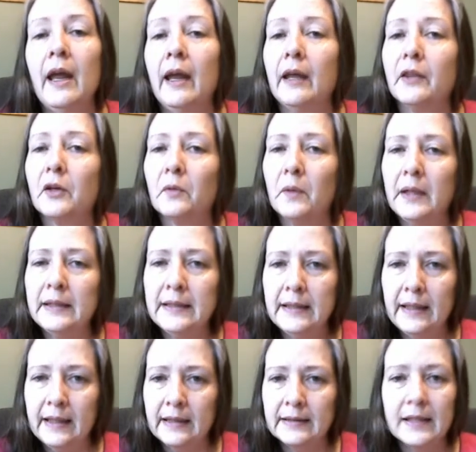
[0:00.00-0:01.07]
And the
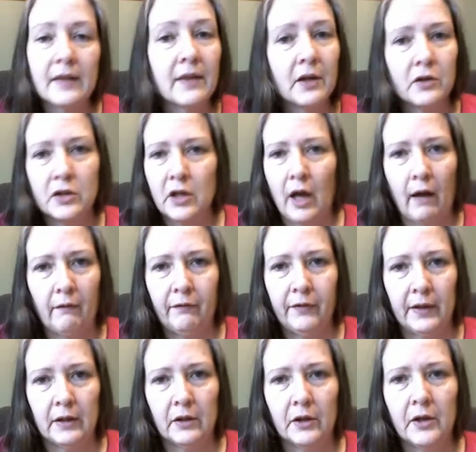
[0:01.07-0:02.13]
reason is there's not
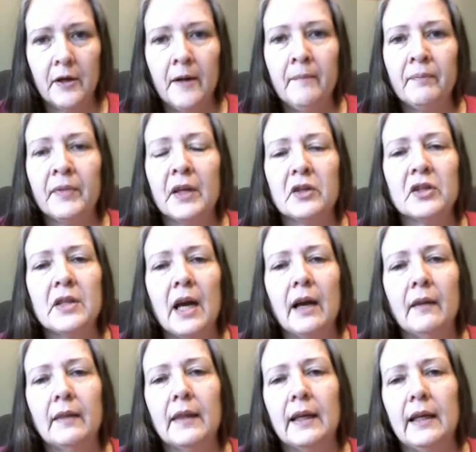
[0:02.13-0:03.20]
filler. There's not